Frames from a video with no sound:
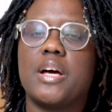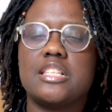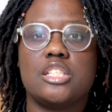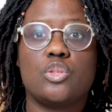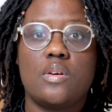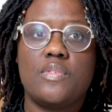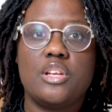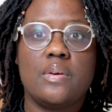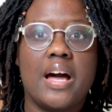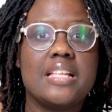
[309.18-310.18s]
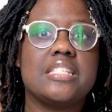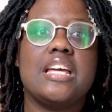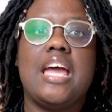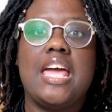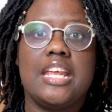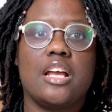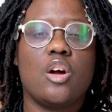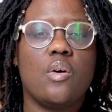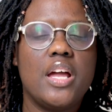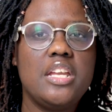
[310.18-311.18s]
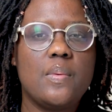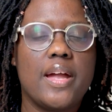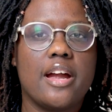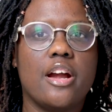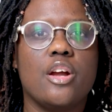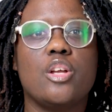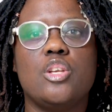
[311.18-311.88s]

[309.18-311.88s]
because it's short video content and it can go anywhere.